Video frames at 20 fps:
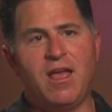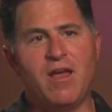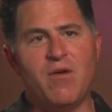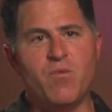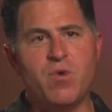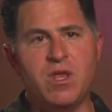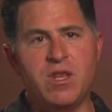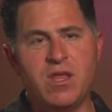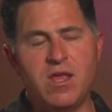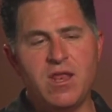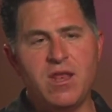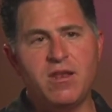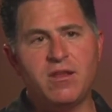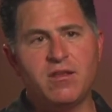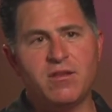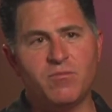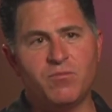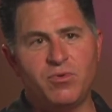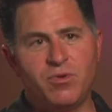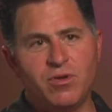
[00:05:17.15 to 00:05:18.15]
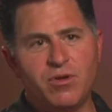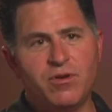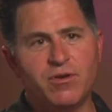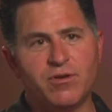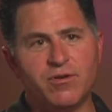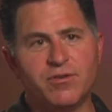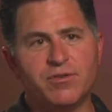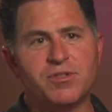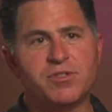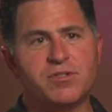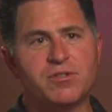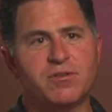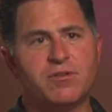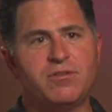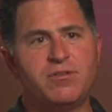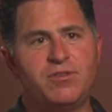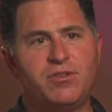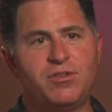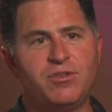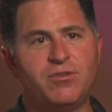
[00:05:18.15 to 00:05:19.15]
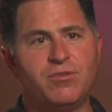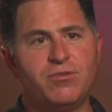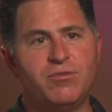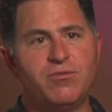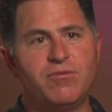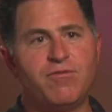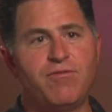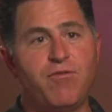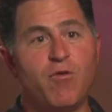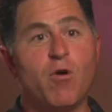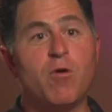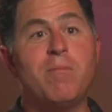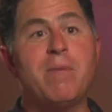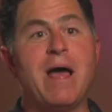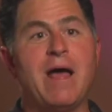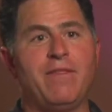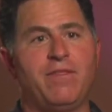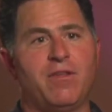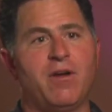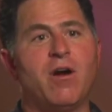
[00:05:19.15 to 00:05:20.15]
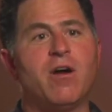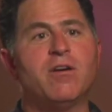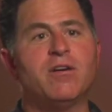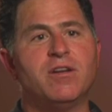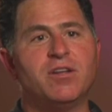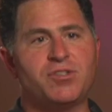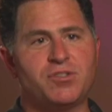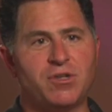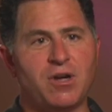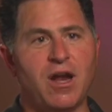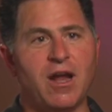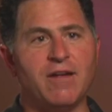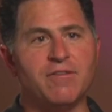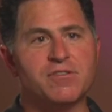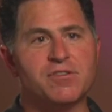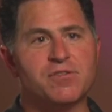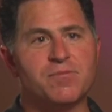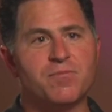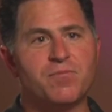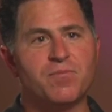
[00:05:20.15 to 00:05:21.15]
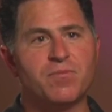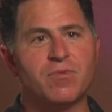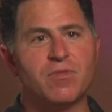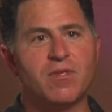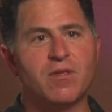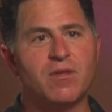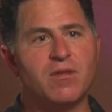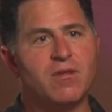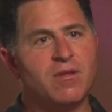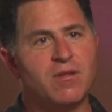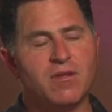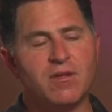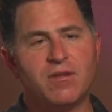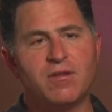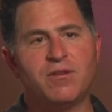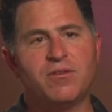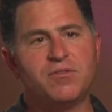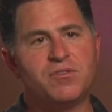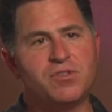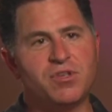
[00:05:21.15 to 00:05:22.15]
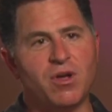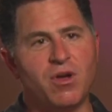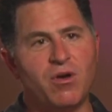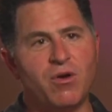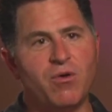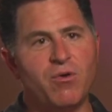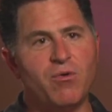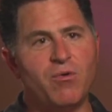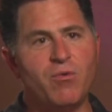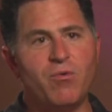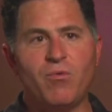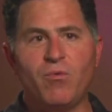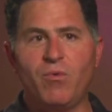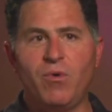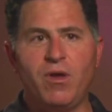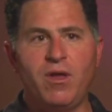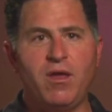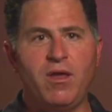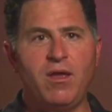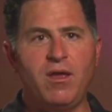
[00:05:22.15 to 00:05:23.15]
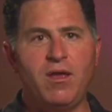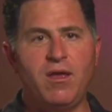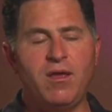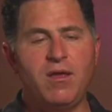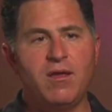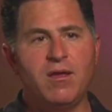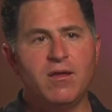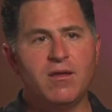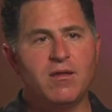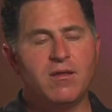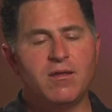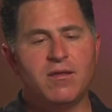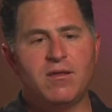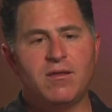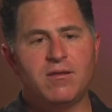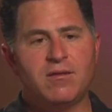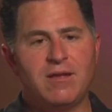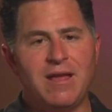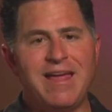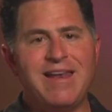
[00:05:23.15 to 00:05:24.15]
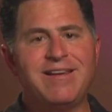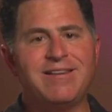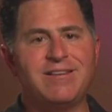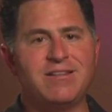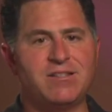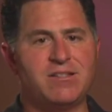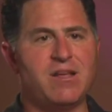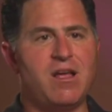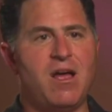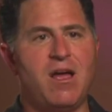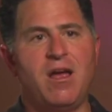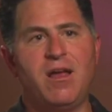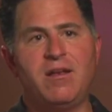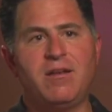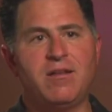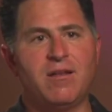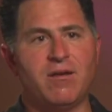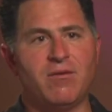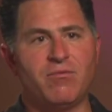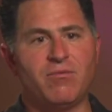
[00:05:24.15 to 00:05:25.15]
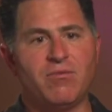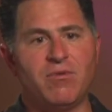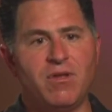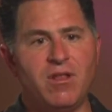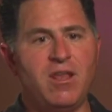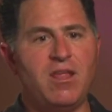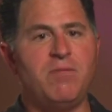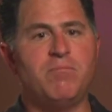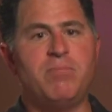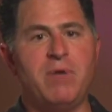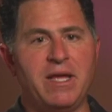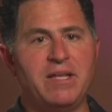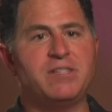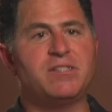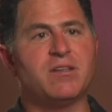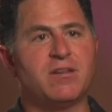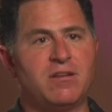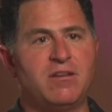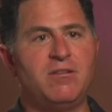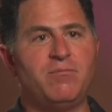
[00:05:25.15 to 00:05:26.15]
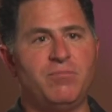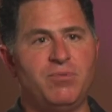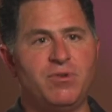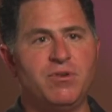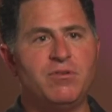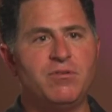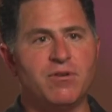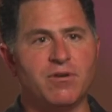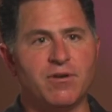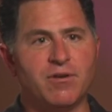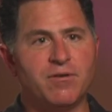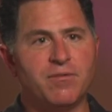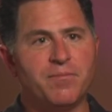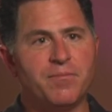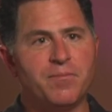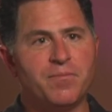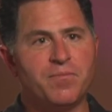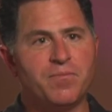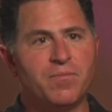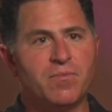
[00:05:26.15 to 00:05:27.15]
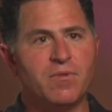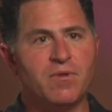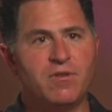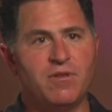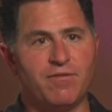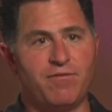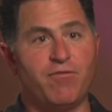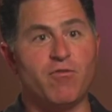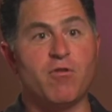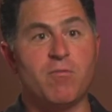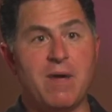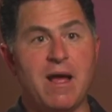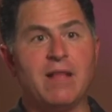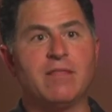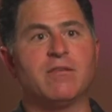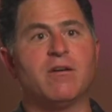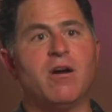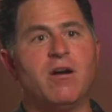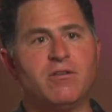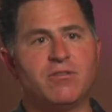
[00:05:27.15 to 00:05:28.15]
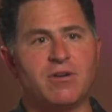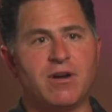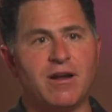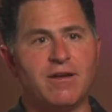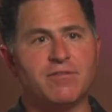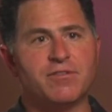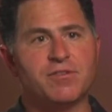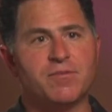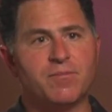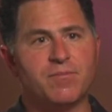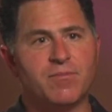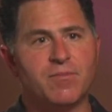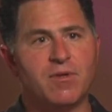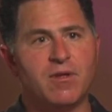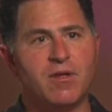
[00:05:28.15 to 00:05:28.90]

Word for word: And we needed computers to format the hard disk drives. So we kind of designed a really basic computer to format the hard drives.